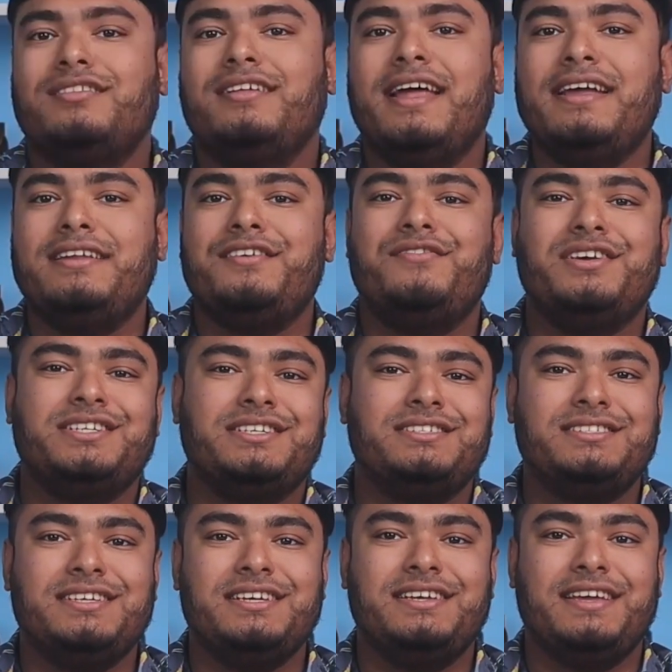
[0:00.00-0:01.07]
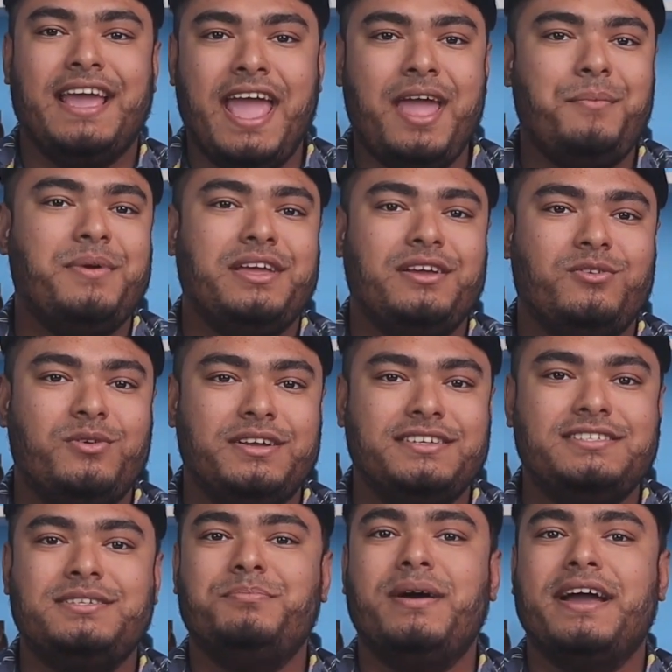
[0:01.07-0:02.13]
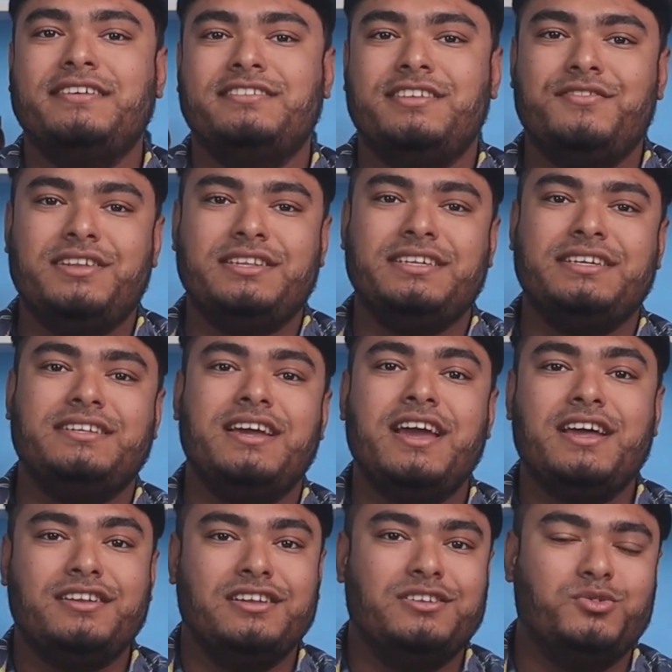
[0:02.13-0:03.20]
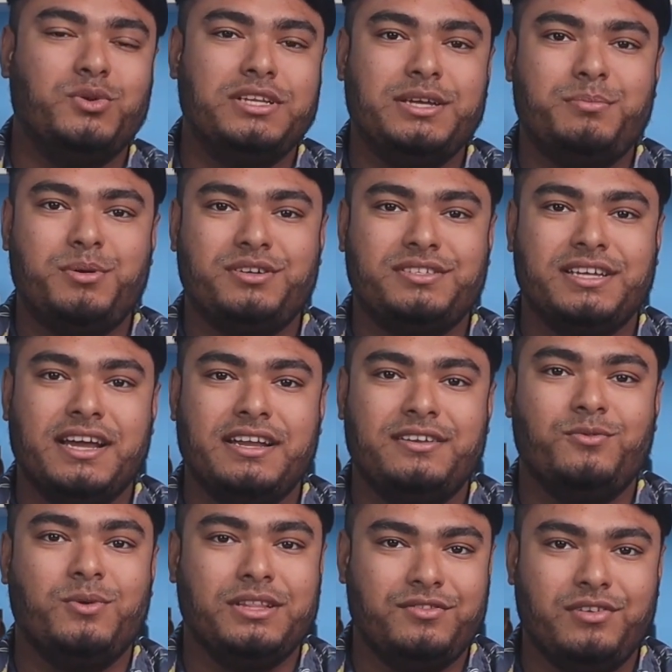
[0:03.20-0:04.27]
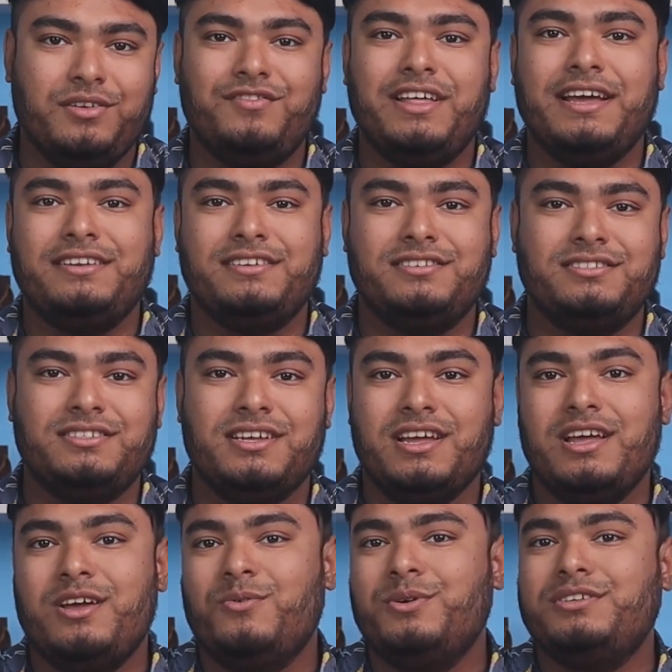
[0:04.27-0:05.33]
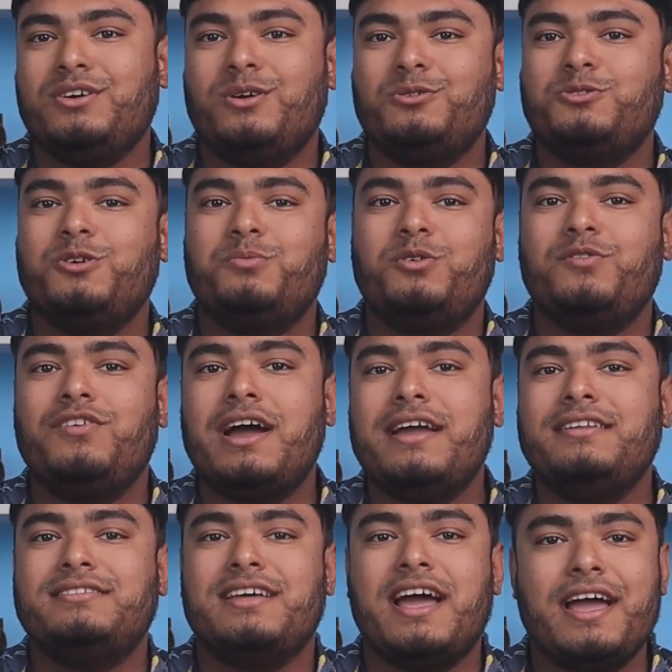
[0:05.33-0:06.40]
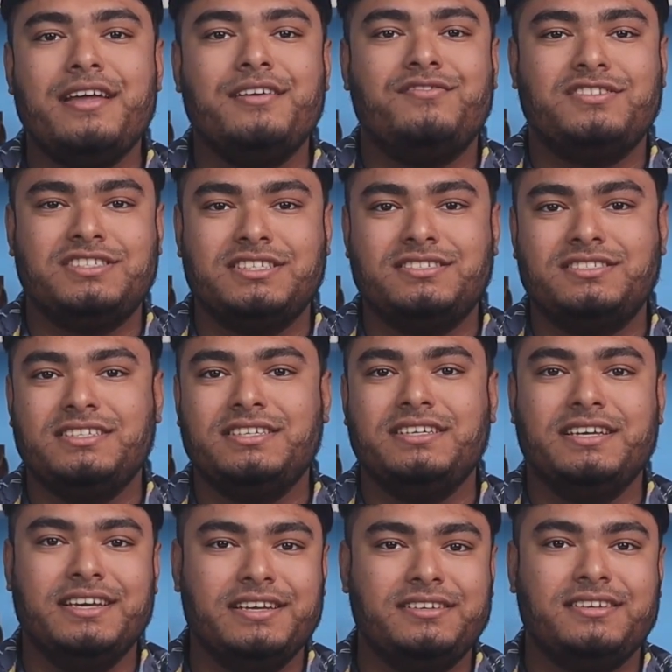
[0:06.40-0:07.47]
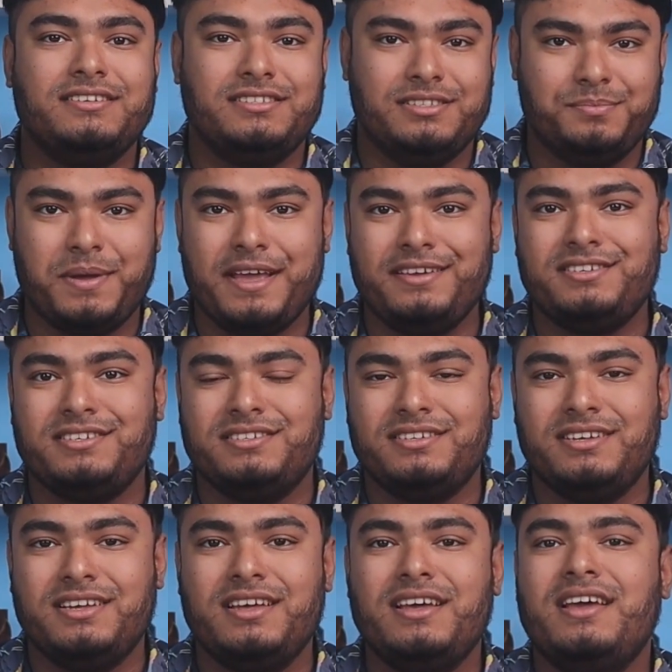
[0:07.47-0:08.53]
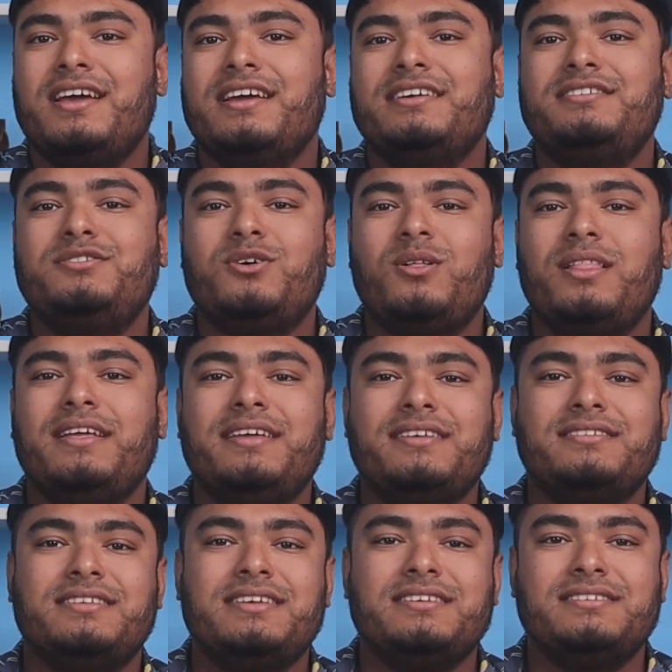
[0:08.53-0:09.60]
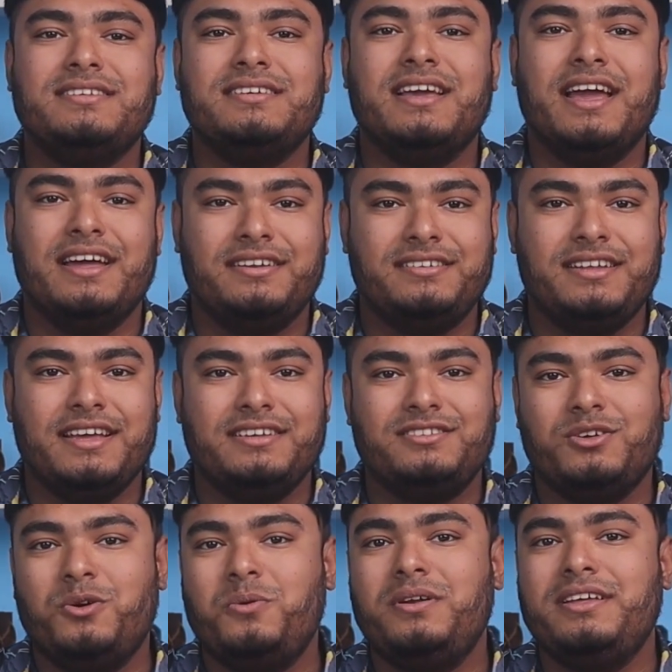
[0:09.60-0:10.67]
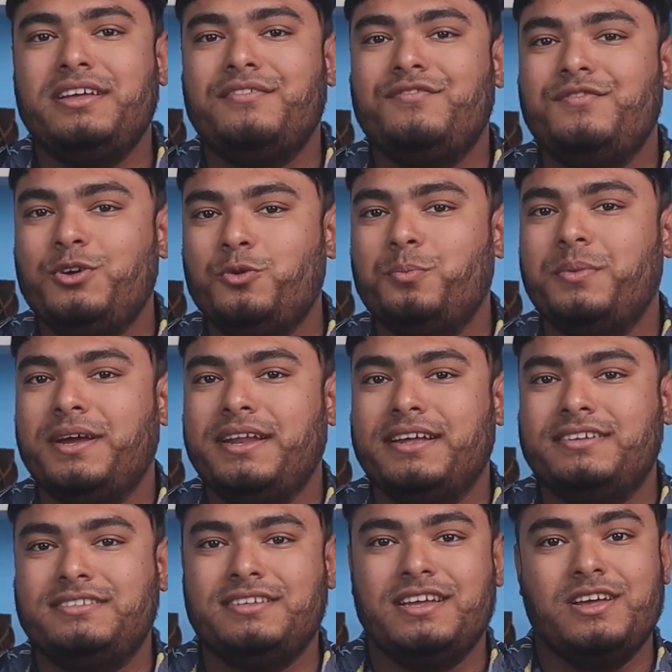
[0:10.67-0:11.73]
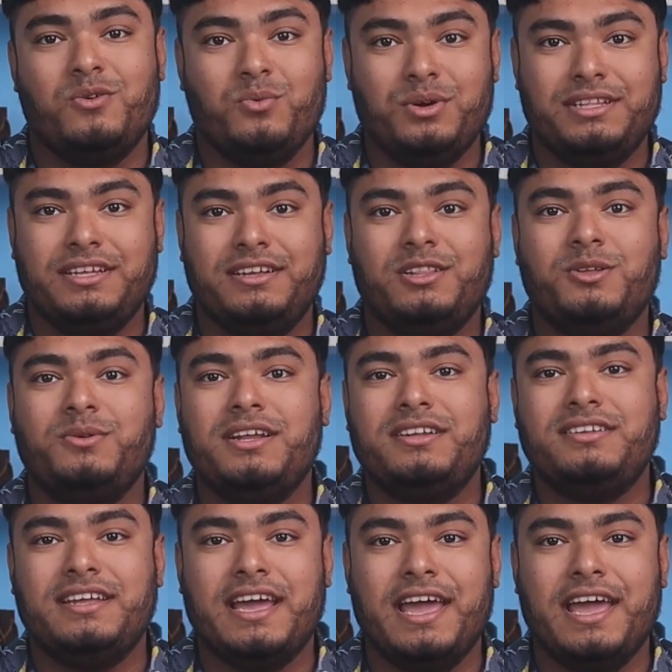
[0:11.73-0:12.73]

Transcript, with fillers: The light efficiency can be increased by 17 to 20% with reflectors, which also provides high efficiency heat dissipation. Installing is easy and takes only a few minutes with included